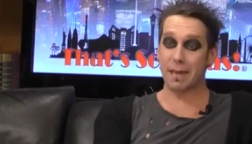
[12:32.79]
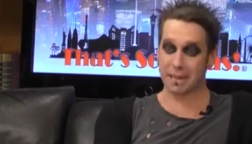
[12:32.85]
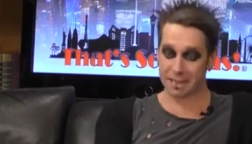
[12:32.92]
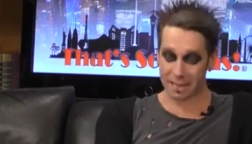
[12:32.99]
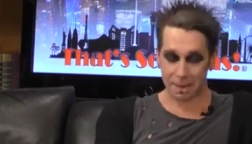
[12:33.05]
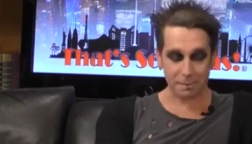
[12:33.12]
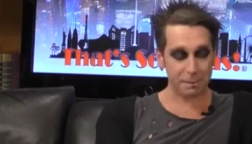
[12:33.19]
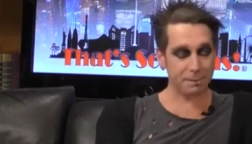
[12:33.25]
had a
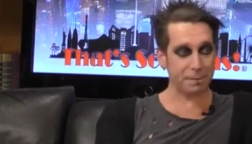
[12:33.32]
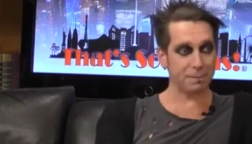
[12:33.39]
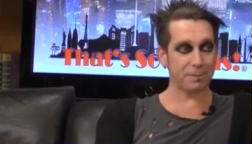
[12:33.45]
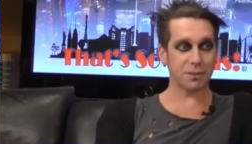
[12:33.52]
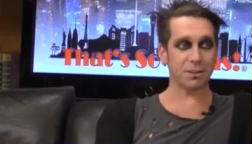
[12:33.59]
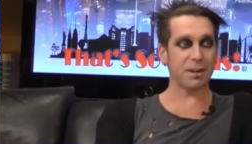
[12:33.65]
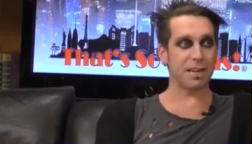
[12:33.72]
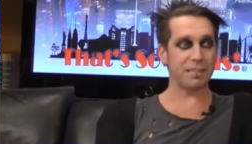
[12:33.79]
couple of people
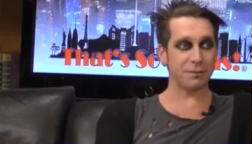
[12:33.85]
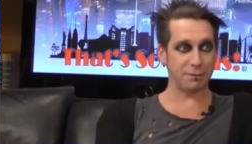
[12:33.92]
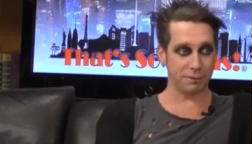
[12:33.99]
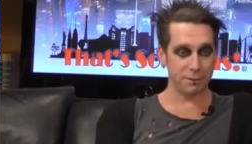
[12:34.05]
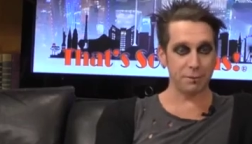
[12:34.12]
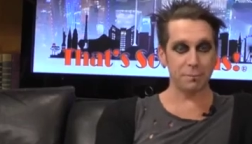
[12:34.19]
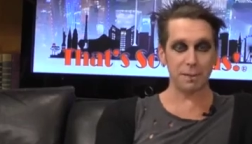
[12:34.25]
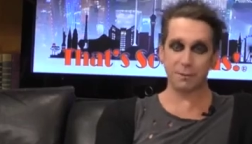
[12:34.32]
try and do
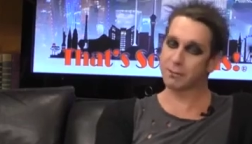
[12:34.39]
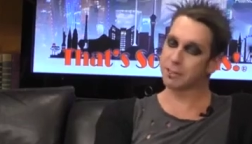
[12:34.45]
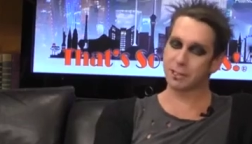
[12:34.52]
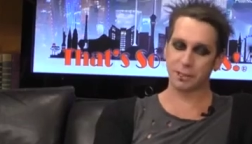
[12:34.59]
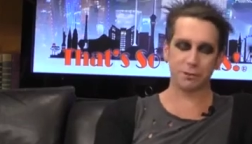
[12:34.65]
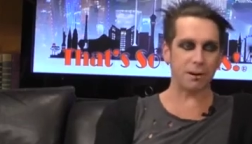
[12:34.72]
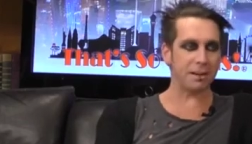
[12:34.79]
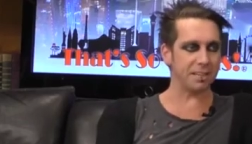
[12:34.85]
it, normally very
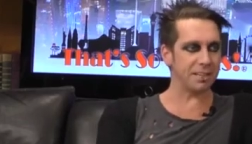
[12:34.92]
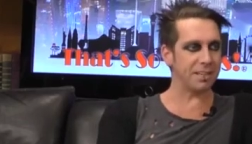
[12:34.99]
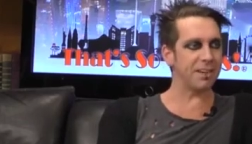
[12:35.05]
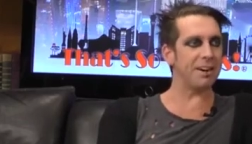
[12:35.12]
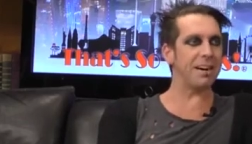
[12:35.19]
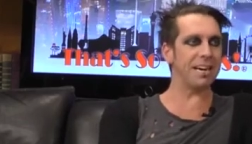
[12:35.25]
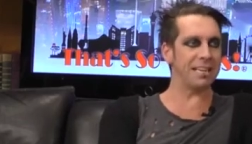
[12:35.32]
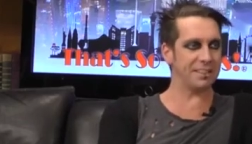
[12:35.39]
drunk
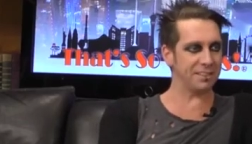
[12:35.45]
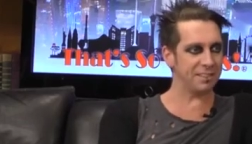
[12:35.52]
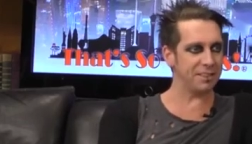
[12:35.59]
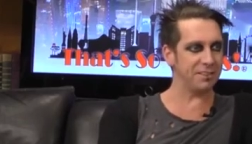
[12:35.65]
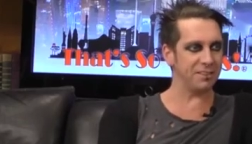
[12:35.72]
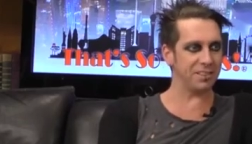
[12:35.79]
guys on